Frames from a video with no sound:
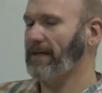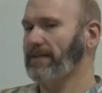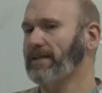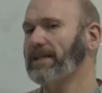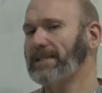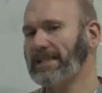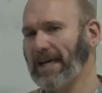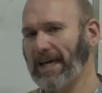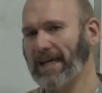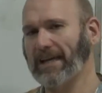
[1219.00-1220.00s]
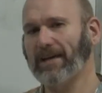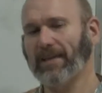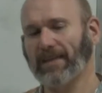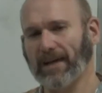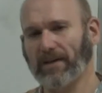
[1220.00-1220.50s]
is 10
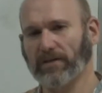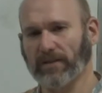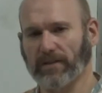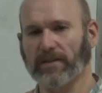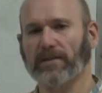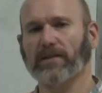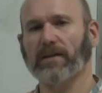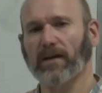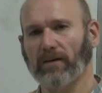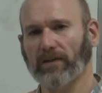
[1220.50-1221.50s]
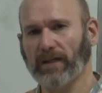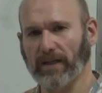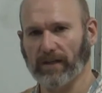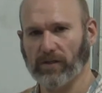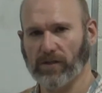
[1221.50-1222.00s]
thousandths of an
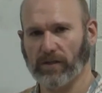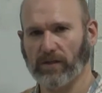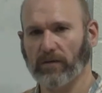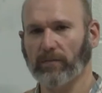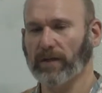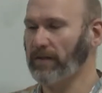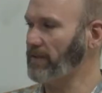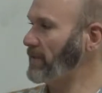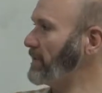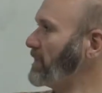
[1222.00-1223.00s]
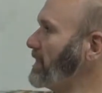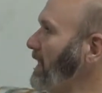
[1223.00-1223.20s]
inch, because it's